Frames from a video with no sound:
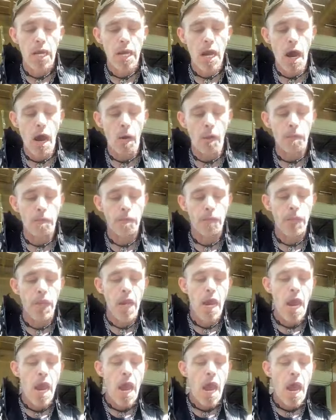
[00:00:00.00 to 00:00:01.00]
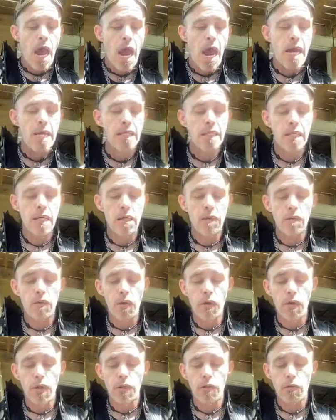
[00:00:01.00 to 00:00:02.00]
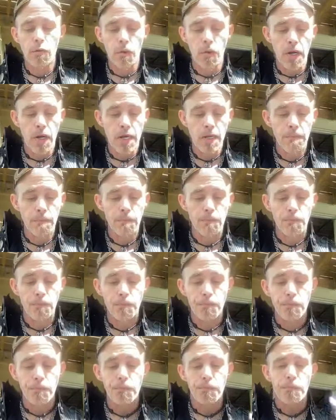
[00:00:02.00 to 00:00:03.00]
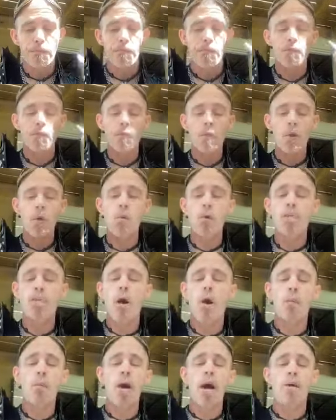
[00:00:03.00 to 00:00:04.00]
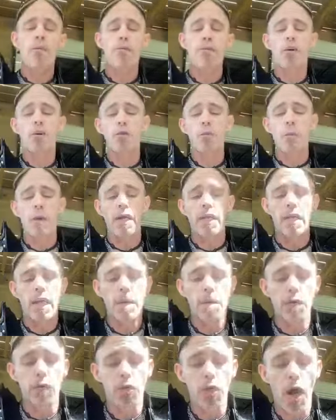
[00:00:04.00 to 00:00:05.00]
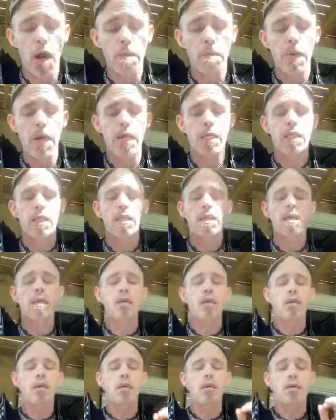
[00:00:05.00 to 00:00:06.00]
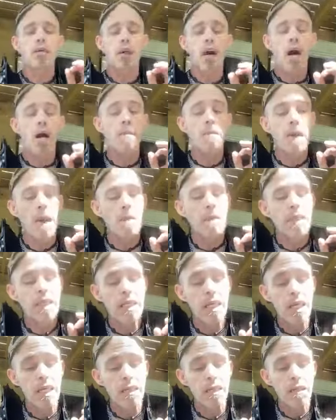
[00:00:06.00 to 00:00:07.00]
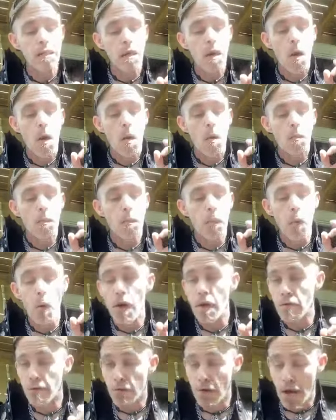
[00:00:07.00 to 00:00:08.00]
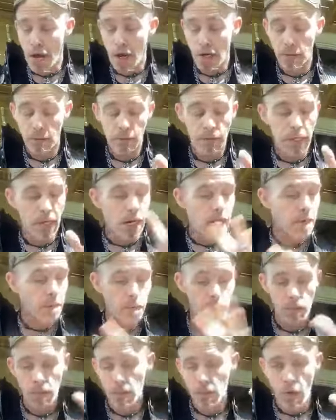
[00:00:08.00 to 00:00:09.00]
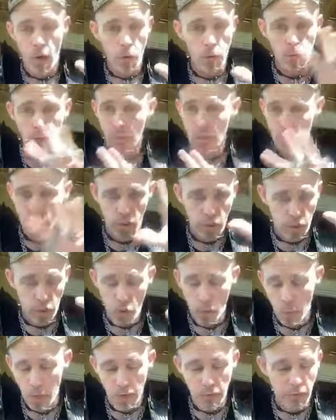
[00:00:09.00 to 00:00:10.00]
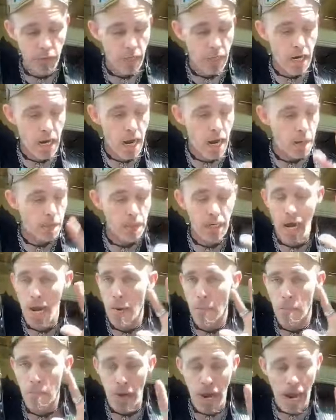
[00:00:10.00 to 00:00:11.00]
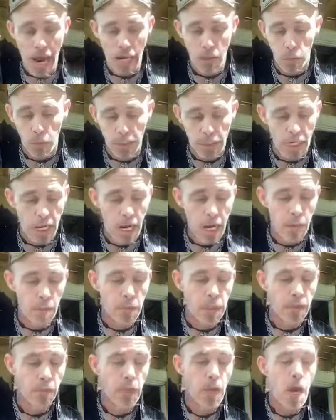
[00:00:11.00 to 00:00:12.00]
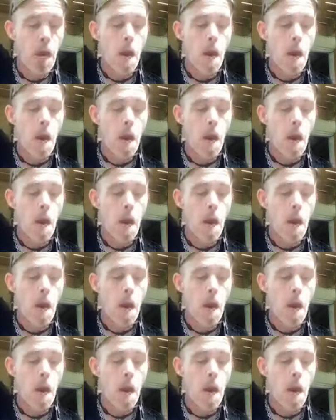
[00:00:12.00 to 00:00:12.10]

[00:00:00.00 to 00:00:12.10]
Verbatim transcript: Now, 1833 was owned by a Frenchman by the name of John Baptiste, John Baptiste And uh, don't shoot me for the names, I am bad with names.